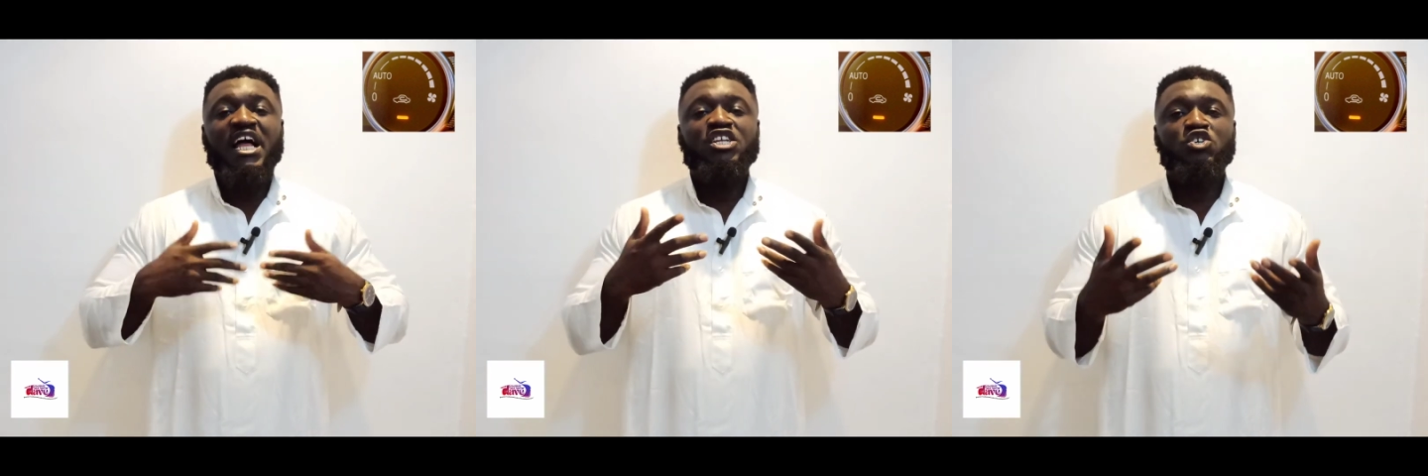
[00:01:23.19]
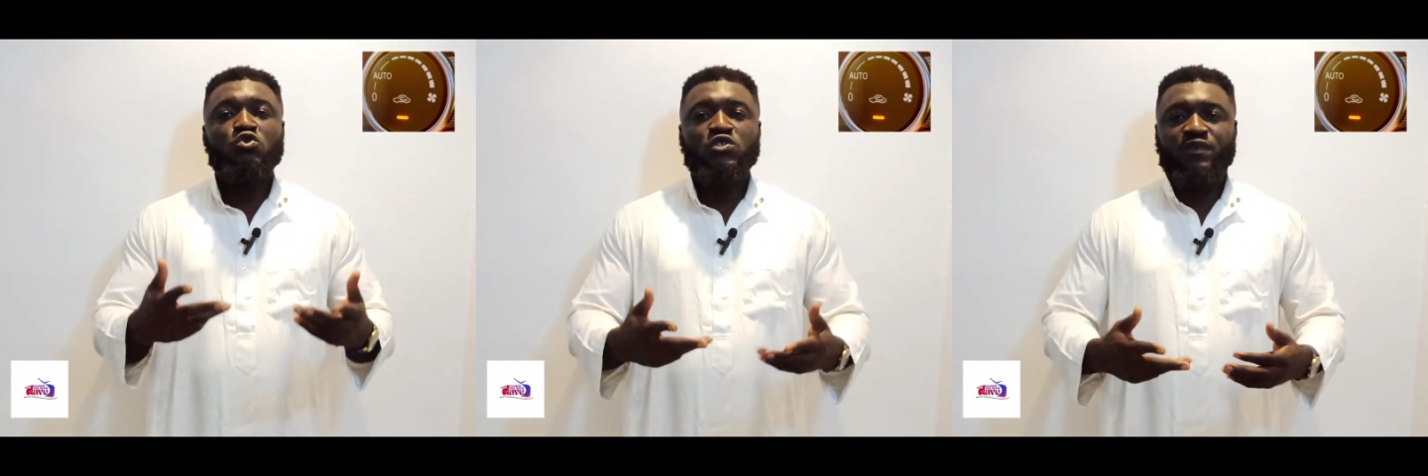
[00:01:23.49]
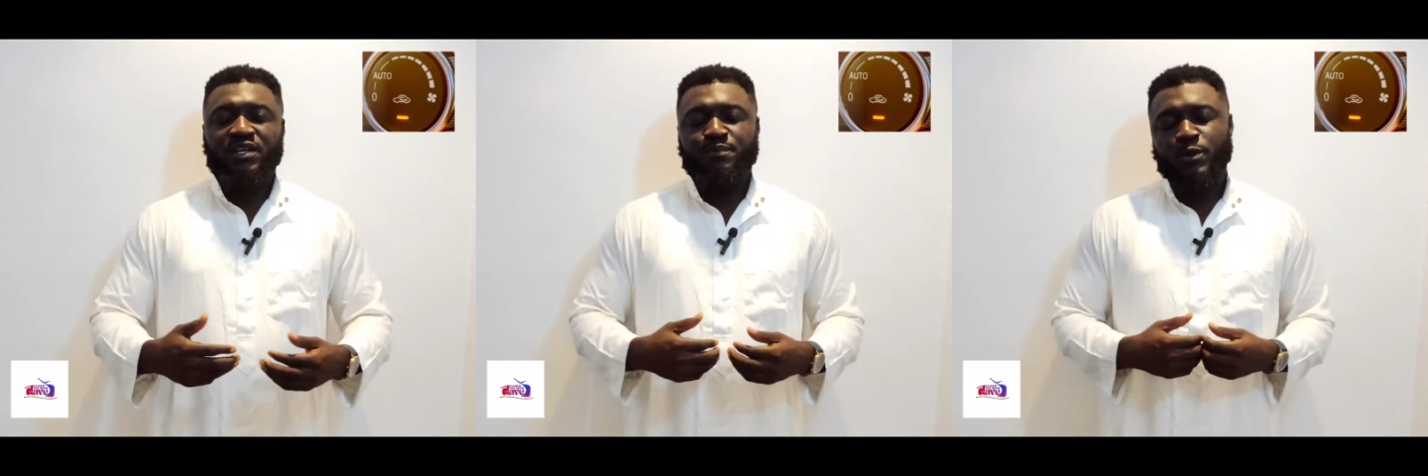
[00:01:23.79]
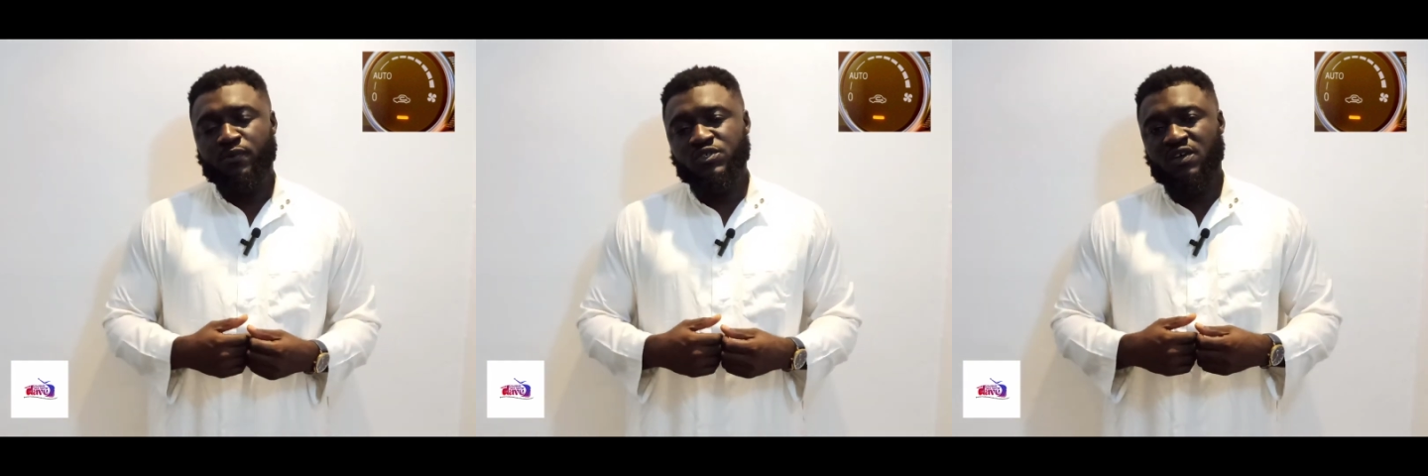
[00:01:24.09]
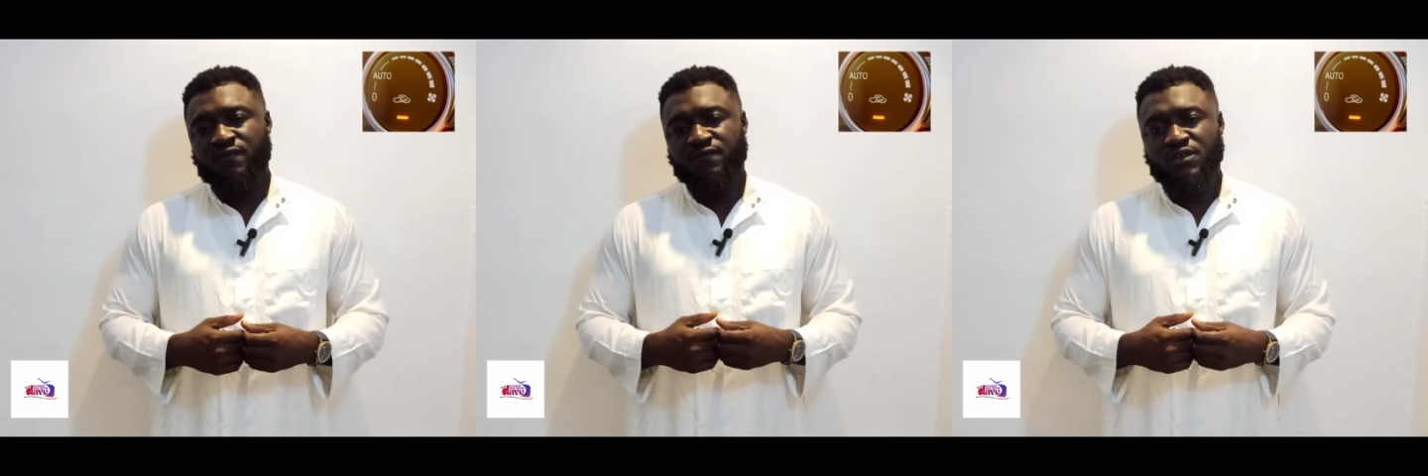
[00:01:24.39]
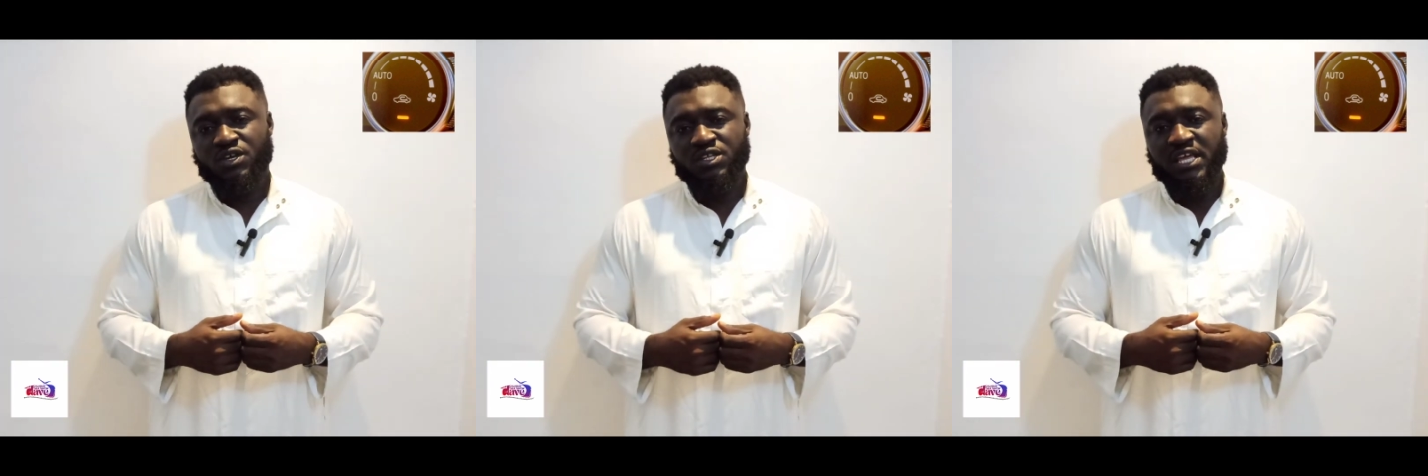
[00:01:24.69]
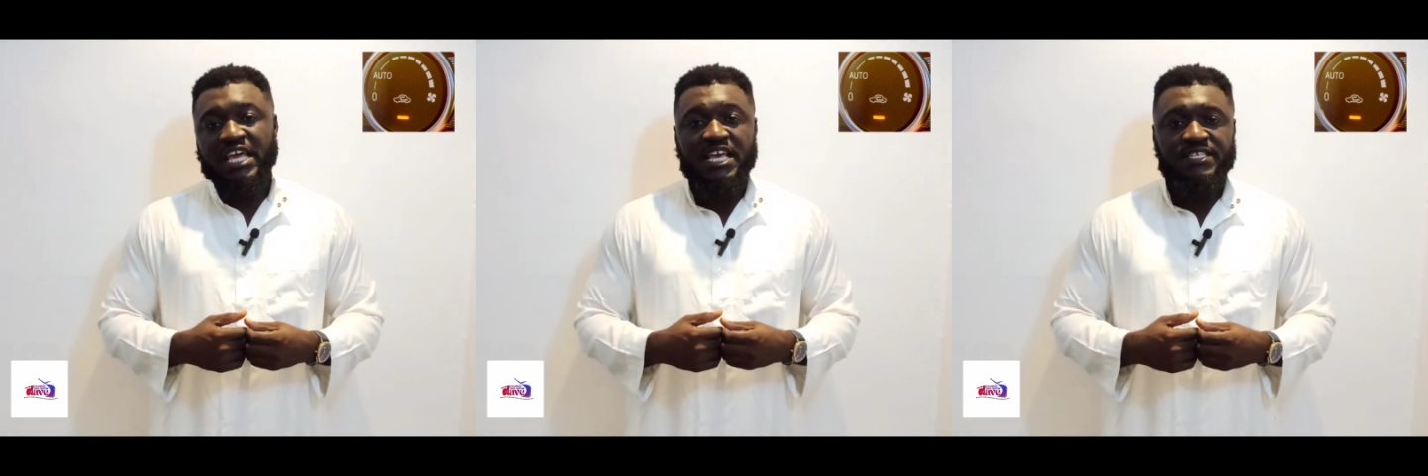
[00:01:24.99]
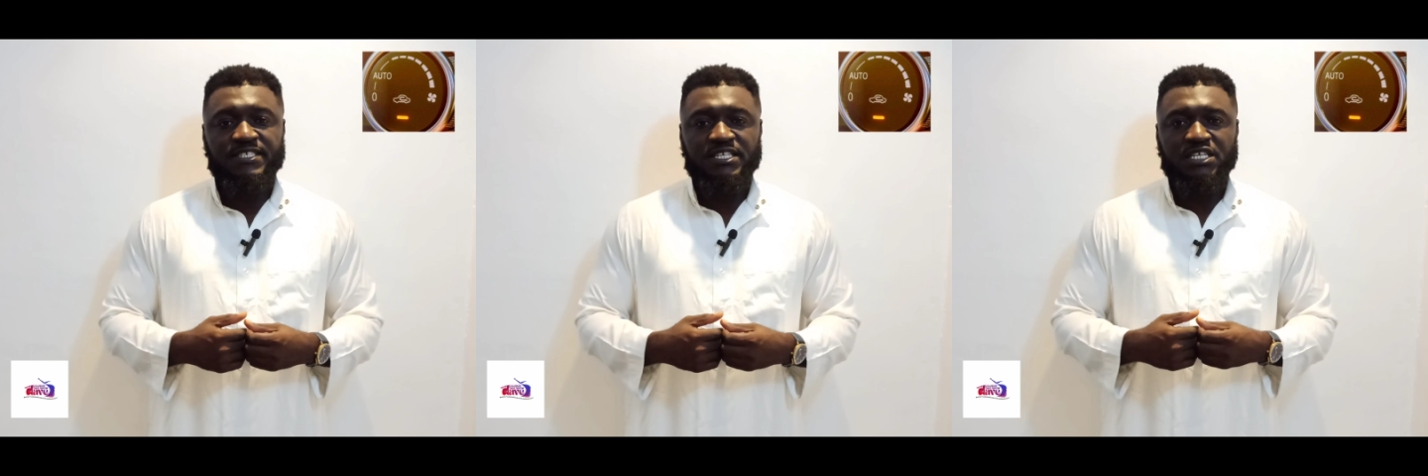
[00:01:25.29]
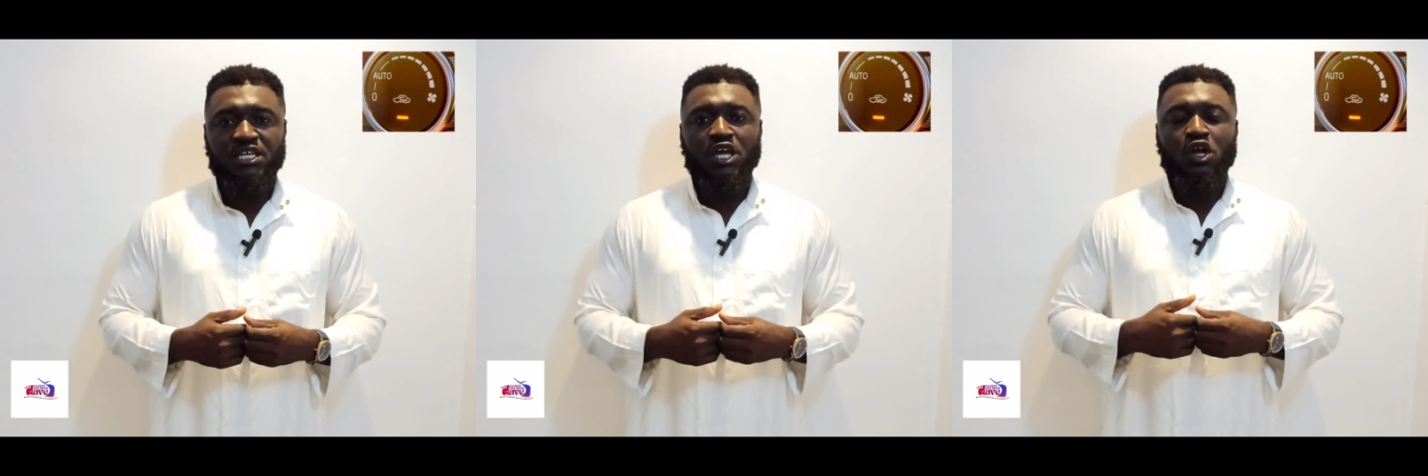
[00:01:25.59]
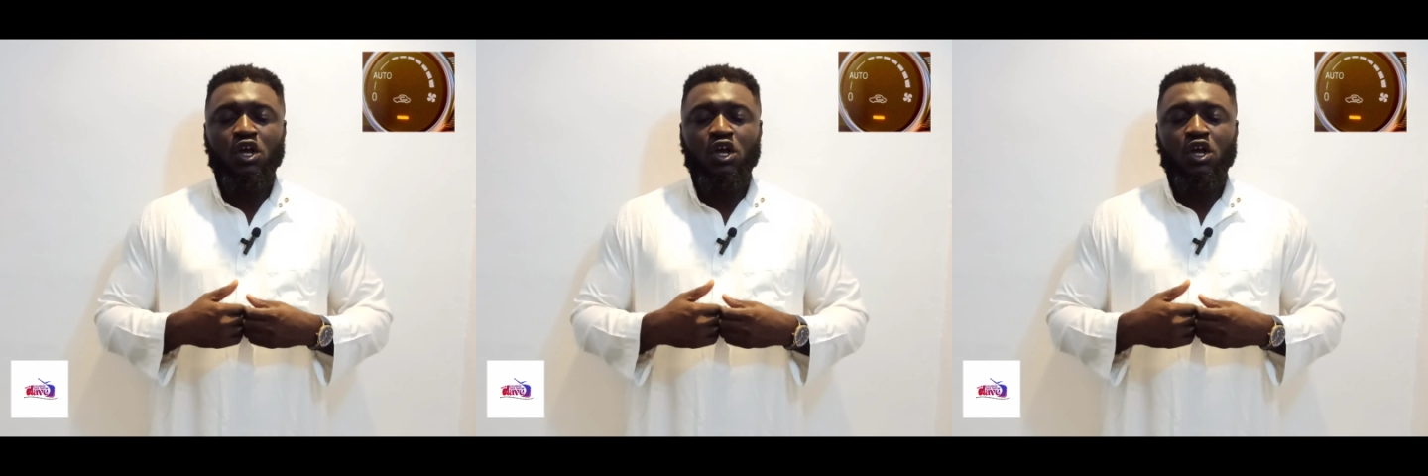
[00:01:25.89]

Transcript: and use for the purpose of the AC